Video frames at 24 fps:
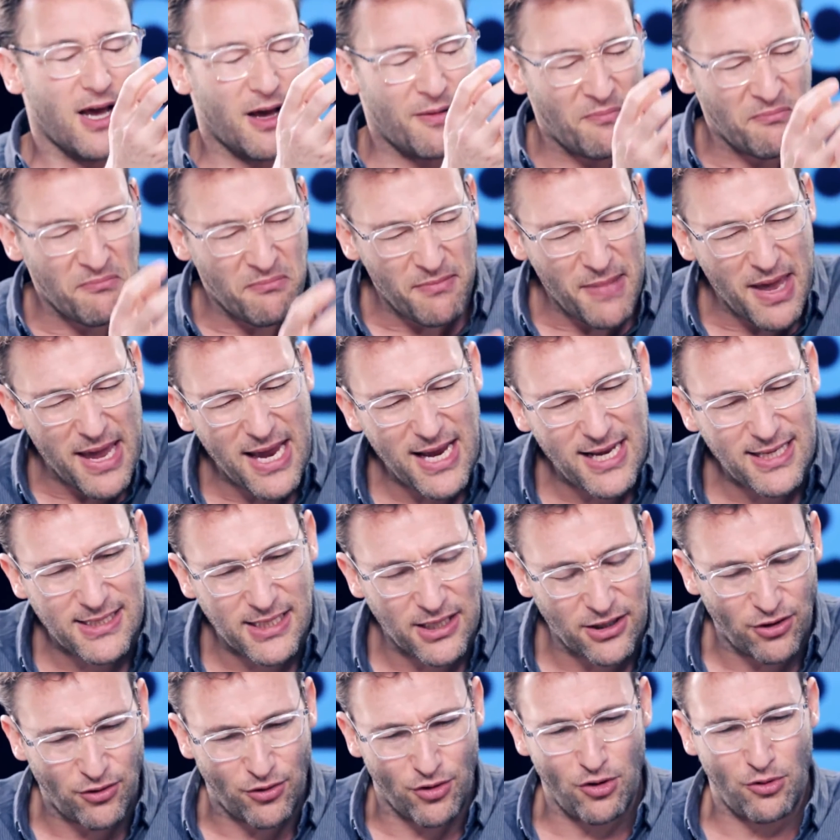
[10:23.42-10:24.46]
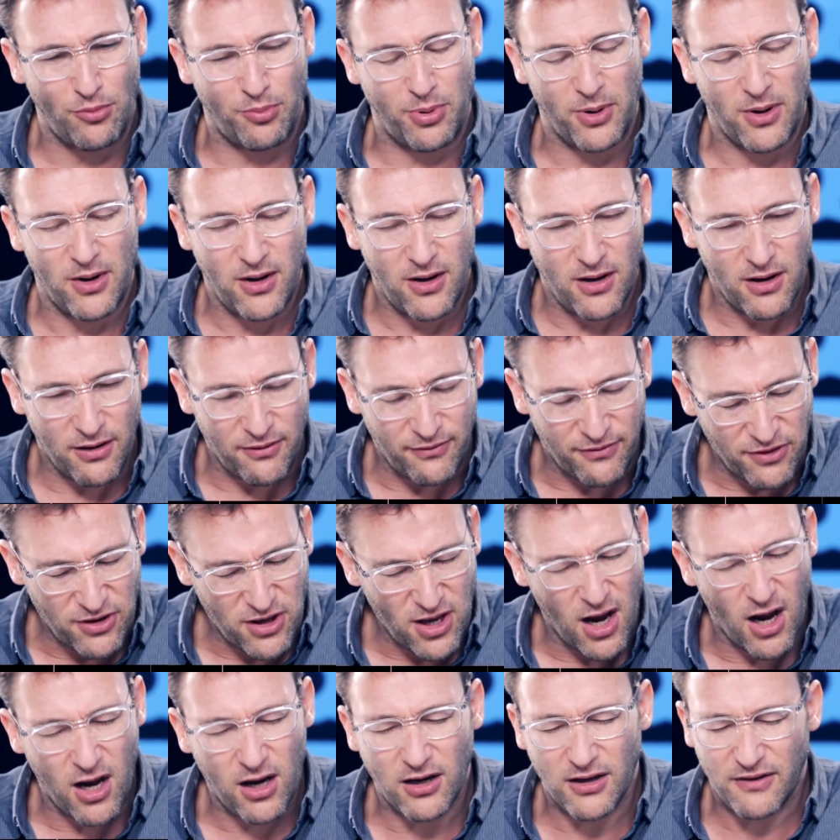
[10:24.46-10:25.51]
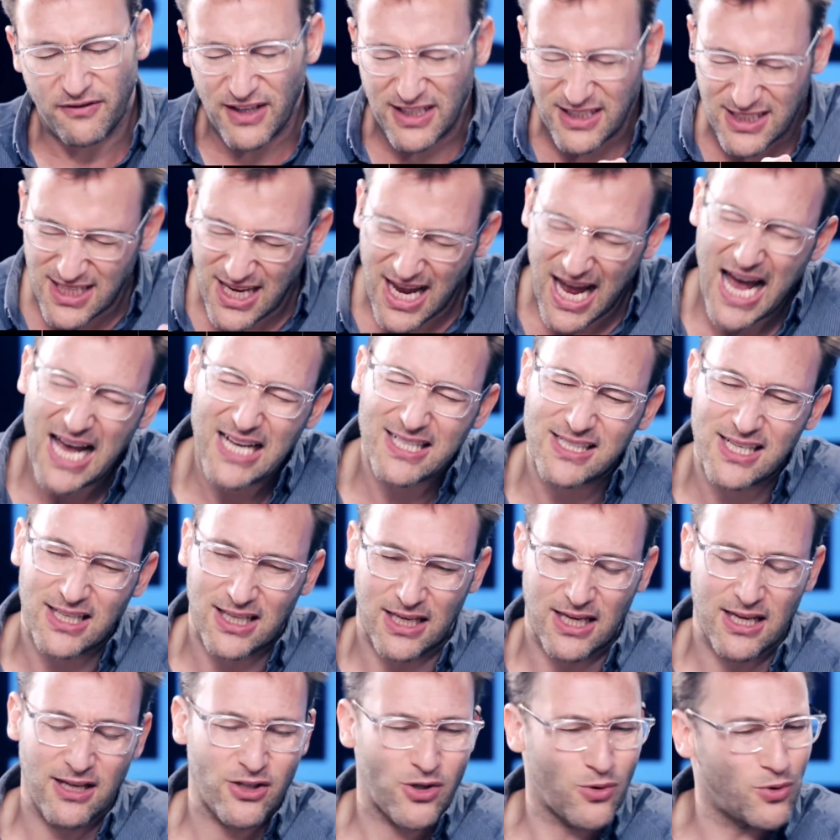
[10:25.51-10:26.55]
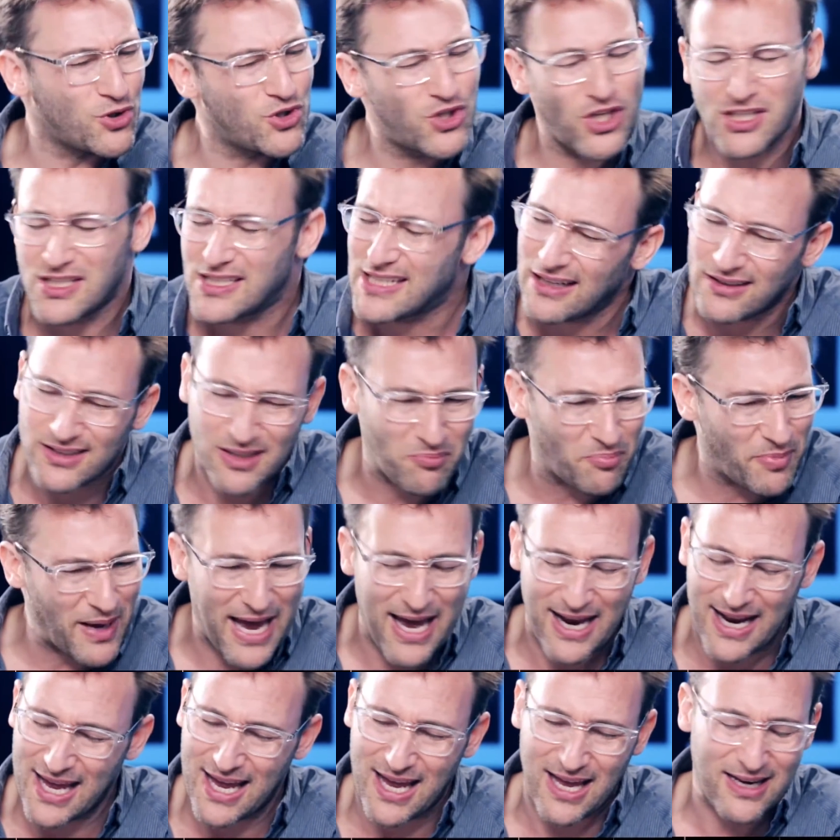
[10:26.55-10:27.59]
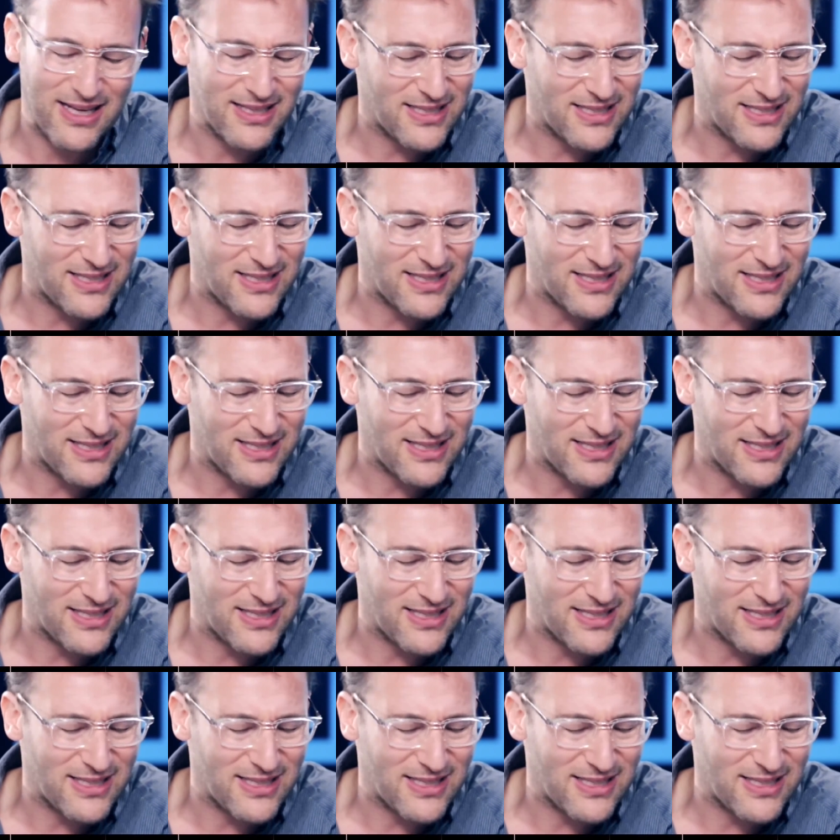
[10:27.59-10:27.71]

amazing group of young, fantastic kids who are just dealt a bad hand.